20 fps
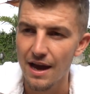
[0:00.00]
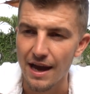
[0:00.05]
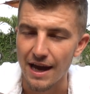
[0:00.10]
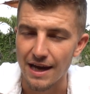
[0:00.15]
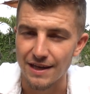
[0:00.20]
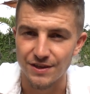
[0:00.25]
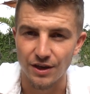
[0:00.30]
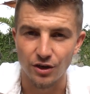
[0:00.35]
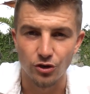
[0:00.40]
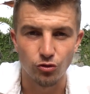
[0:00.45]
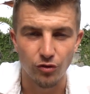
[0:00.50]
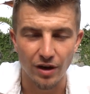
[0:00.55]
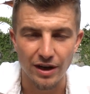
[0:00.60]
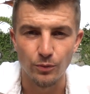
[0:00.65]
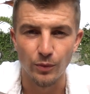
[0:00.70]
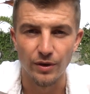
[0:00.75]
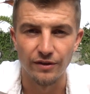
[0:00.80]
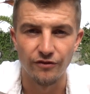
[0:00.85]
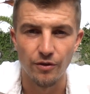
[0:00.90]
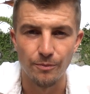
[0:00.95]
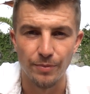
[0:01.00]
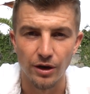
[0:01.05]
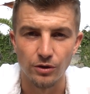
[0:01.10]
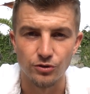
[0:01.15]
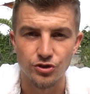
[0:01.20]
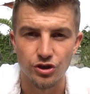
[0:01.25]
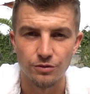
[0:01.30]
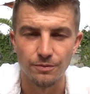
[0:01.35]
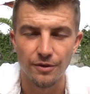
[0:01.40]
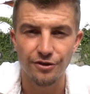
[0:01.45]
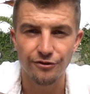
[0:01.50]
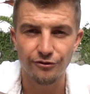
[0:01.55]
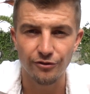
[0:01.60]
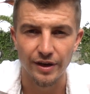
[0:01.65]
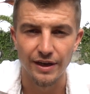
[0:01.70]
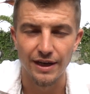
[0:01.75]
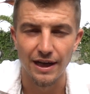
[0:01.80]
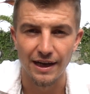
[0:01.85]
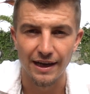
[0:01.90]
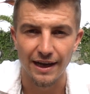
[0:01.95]
it's a great win for Belgium,
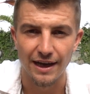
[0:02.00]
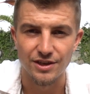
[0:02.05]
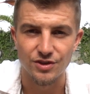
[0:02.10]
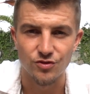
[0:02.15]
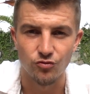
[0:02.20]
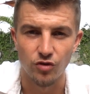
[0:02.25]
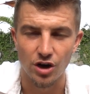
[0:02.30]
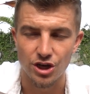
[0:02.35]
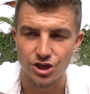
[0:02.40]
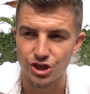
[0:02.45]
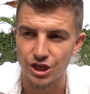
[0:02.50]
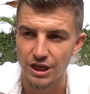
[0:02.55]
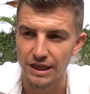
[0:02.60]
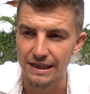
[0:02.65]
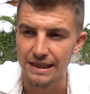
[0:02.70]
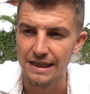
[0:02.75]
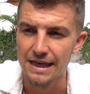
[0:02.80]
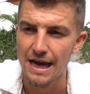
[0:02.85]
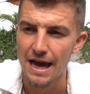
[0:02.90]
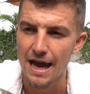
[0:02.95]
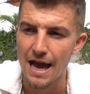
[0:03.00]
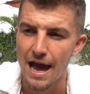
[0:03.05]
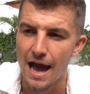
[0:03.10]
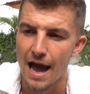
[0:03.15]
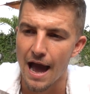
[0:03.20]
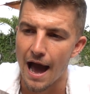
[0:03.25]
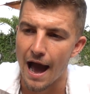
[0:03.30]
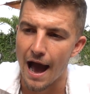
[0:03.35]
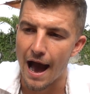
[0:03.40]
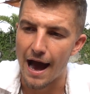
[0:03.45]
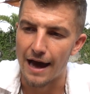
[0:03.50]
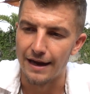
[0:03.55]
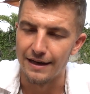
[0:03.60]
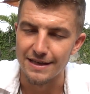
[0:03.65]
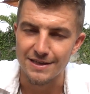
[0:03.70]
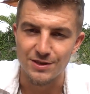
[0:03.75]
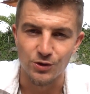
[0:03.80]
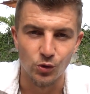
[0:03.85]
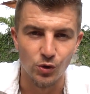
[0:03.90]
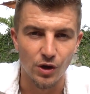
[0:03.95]
3-0 against Russia. And
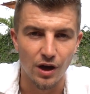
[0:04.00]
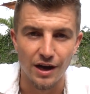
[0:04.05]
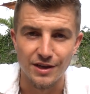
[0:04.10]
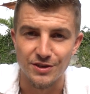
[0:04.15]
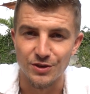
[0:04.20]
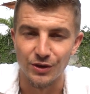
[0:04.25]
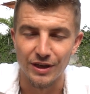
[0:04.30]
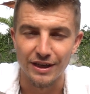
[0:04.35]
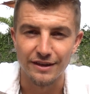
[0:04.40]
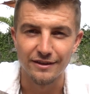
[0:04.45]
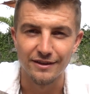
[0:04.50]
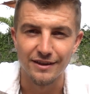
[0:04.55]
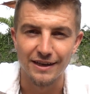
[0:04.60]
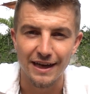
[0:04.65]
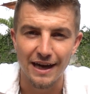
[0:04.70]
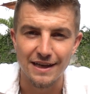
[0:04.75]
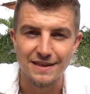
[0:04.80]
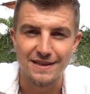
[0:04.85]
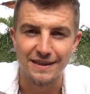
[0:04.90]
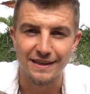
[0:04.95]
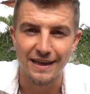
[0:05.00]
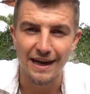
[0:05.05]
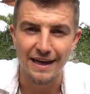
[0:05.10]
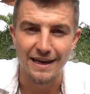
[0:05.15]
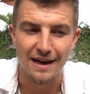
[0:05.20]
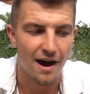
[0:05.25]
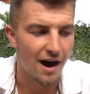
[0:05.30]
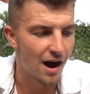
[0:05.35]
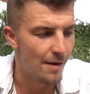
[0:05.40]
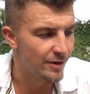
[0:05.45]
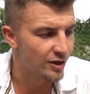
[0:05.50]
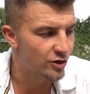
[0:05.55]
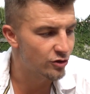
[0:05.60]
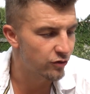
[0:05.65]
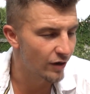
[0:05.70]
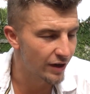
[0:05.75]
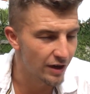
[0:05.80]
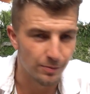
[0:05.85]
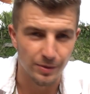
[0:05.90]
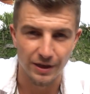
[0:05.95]
it's all eyes on England again today. I'm
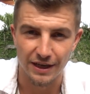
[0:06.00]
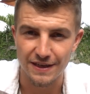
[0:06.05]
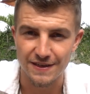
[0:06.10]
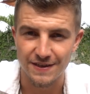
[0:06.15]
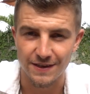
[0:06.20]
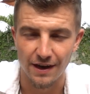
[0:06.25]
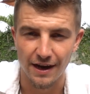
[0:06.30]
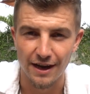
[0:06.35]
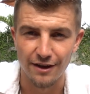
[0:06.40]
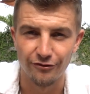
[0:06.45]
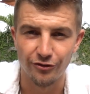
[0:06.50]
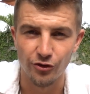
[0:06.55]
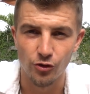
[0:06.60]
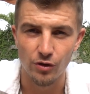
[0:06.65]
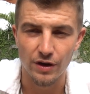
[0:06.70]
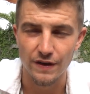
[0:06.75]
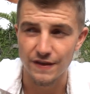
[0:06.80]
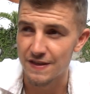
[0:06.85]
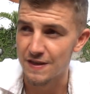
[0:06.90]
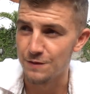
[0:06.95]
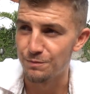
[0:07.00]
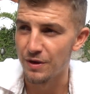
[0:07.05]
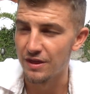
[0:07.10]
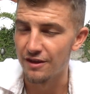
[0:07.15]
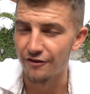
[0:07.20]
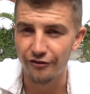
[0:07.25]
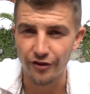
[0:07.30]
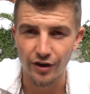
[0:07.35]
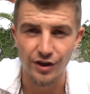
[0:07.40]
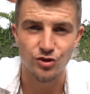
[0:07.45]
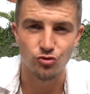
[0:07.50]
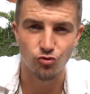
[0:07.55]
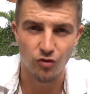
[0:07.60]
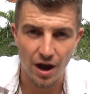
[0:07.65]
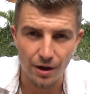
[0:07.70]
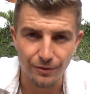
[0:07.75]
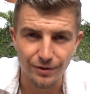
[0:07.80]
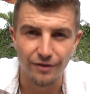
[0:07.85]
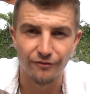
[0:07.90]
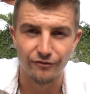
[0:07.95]
incredibly excited for it. This has been the first
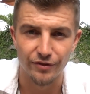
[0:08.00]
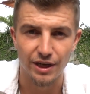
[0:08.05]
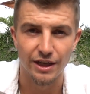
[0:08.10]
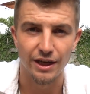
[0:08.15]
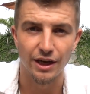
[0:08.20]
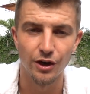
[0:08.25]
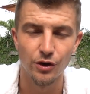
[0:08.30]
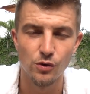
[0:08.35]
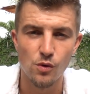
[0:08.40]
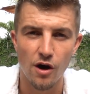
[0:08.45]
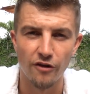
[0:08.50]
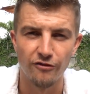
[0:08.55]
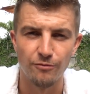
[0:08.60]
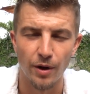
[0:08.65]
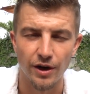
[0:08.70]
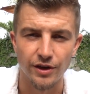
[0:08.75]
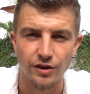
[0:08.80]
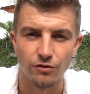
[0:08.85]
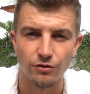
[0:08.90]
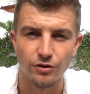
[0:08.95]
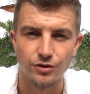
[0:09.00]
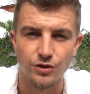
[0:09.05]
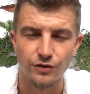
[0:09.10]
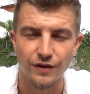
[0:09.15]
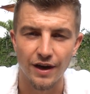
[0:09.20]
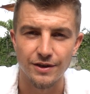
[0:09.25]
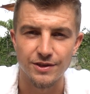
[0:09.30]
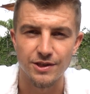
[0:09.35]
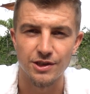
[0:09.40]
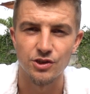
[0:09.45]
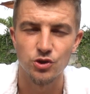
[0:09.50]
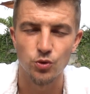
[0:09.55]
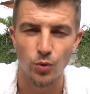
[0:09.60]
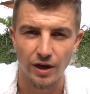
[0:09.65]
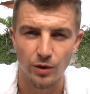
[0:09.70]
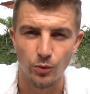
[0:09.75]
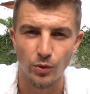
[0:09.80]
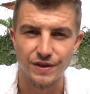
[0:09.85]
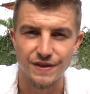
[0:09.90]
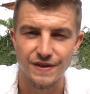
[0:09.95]
roundup video of my Euro
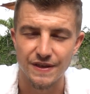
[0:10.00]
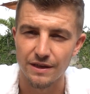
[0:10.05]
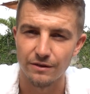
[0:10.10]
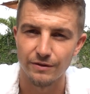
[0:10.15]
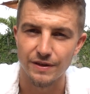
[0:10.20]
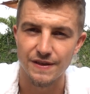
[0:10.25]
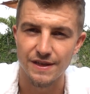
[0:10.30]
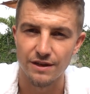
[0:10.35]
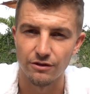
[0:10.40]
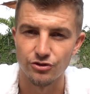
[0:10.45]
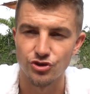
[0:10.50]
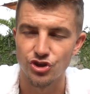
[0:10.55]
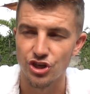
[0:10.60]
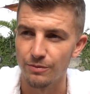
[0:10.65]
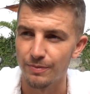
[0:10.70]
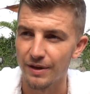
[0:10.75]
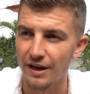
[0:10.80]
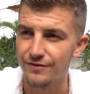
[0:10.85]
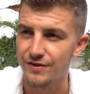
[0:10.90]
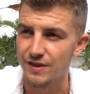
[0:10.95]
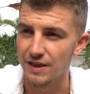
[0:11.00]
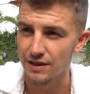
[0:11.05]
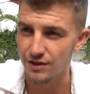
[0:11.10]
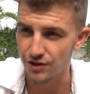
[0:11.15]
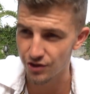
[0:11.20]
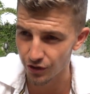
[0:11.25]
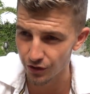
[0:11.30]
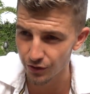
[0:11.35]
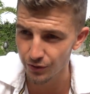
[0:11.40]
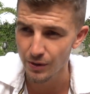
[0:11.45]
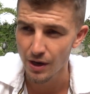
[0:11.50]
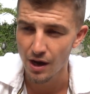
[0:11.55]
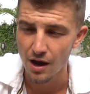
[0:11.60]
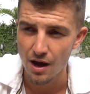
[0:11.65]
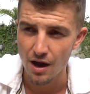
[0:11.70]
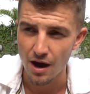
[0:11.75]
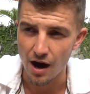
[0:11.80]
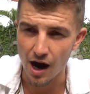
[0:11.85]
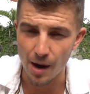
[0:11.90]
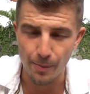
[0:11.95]
2021 series here on GBFC 2.
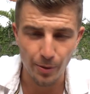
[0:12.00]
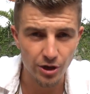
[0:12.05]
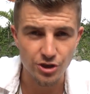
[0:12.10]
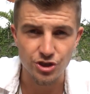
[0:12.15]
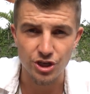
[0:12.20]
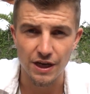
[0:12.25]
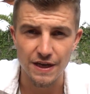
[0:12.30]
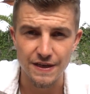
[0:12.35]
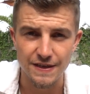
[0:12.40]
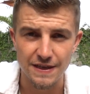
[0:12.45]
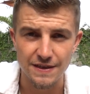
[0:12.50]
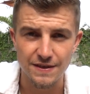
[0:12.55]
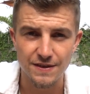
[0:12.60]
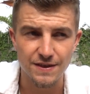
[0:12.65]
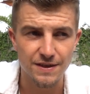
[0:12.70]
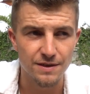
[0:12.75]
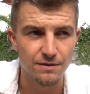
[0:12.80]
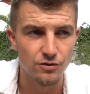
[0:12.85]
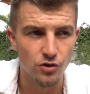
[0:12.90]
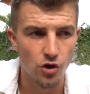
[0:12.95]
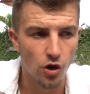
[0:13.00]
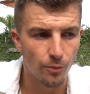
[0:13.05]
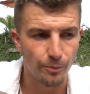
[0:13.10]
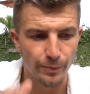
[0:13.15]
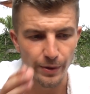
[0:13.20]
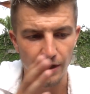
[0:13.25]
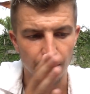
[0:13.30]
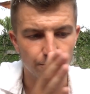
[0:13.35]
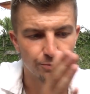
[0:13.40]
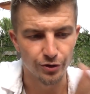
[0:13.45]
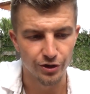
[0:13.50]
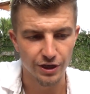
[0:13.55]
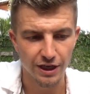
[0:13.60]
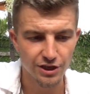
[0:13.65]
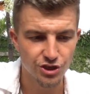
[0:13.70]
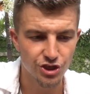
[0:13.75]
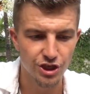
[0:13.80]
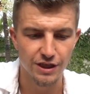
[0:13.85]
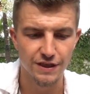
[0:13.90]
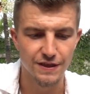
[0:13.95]
I apologise it's not been
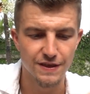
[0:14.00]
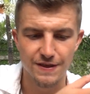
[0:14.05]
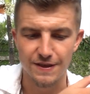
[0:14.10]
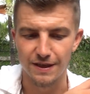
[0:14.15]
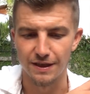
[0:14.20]
predictions